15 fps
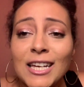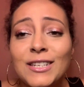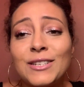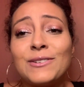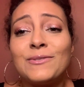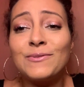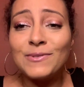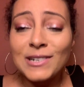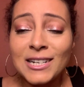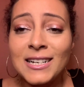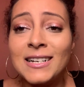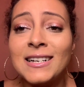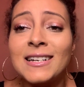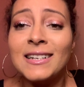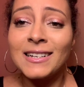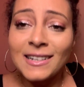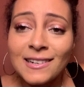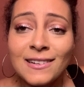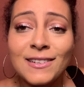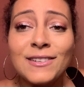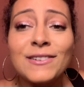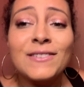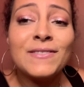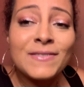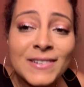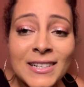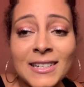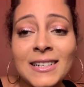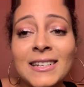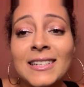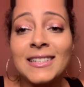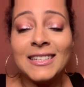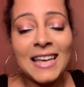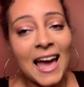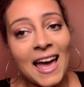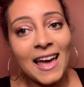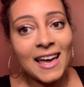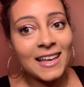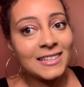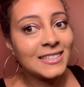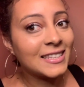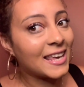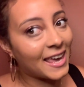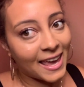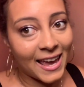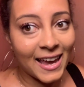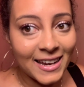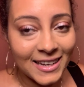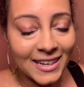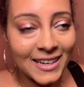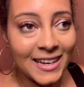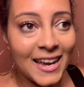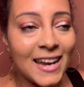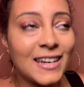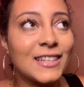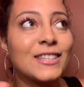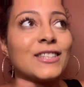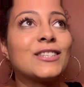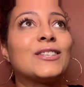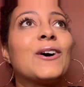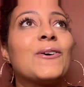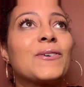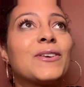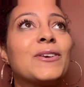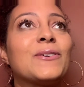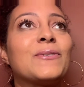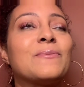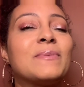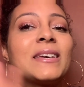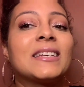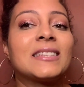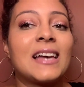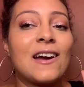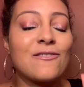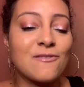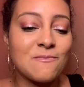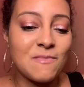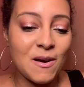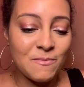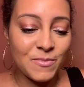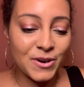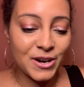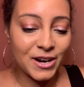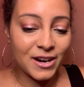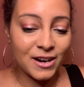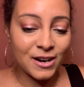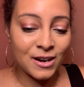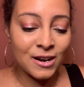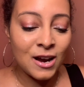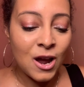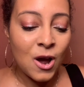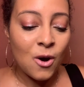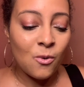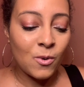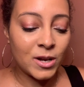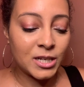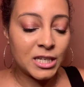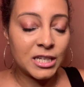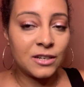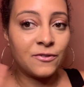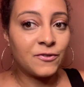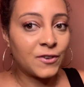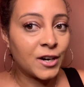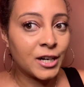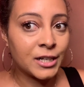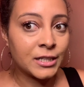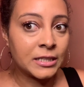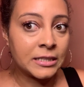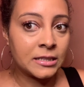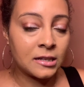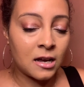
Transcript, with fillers: You won, girl, you won. Yes, Candy. And it's so cute because I remember her when she first